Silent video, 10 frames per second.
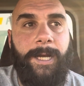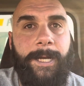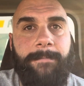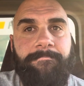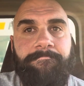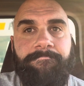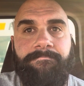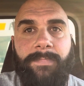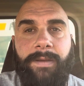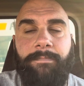Um,
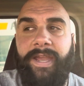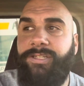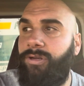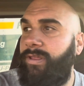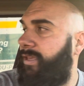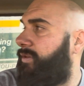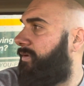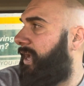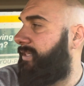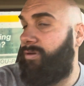make sure that you
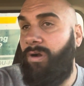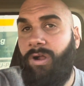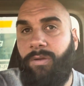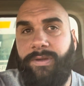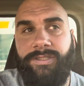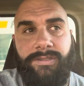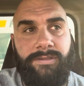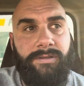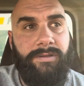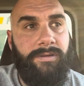guys are always
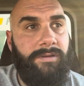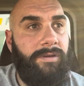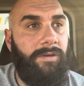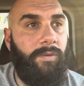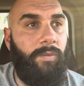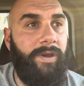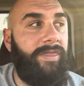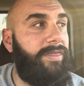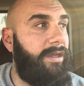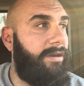
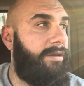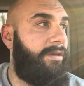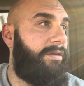within